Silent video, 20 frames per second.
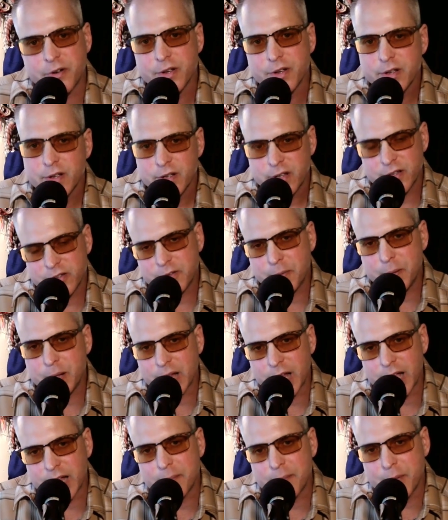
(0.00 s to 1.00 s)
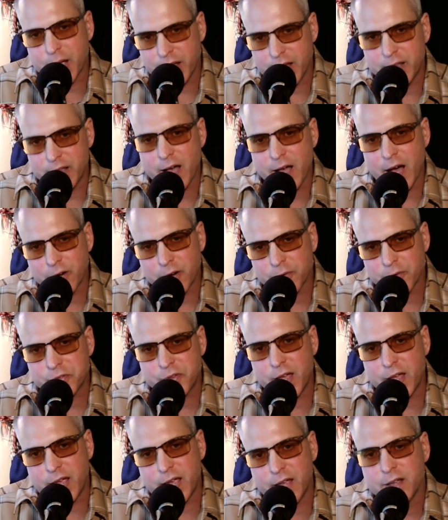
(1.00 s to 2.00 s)
It's going to be like a Mexicano
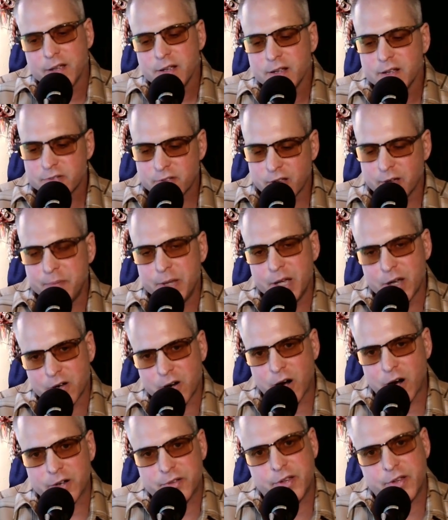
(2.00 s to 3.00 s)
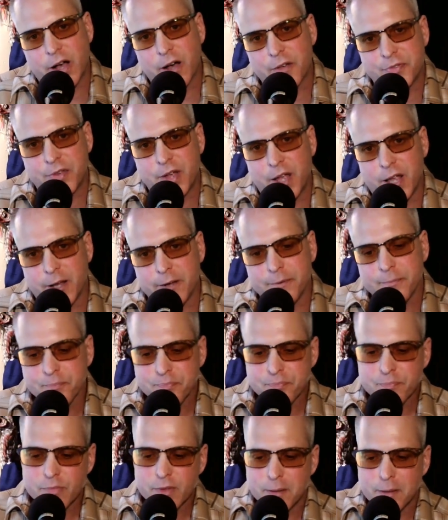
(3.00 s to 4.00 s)
thing. It's going to be a cartel thing.
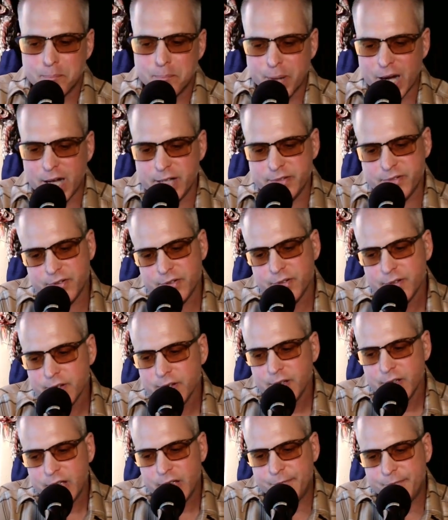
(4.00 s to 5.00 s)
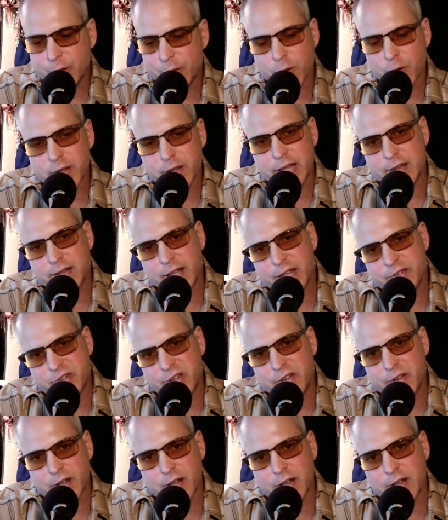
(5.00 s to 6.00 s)
But if you really listen
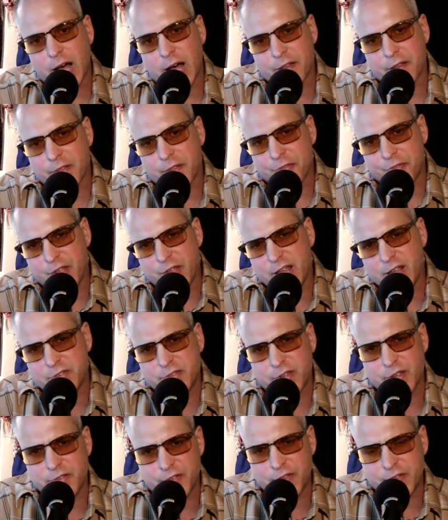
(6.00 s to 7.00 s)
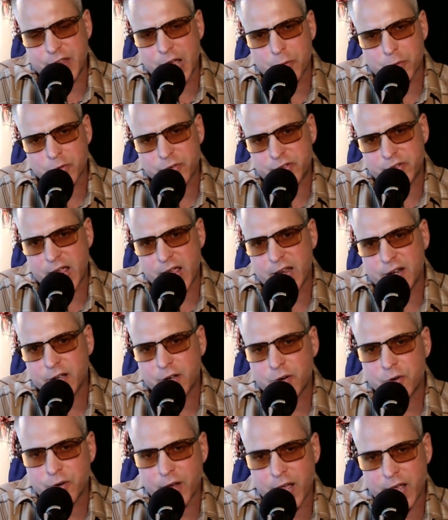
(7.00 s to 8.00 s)
to a lot of the things that they were saying to
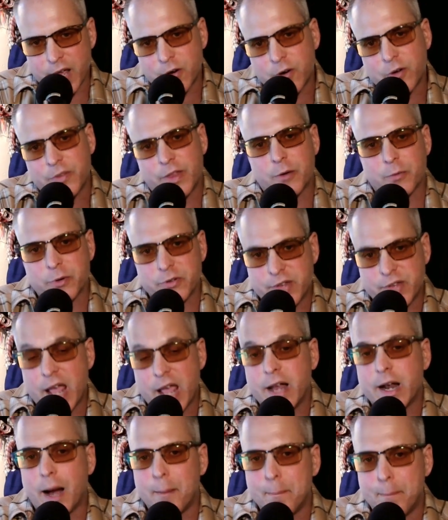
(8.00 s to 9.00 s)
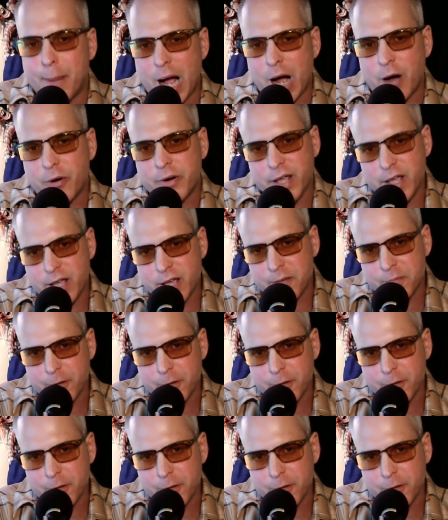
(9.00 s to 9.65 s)
Conejo and they were saying about him,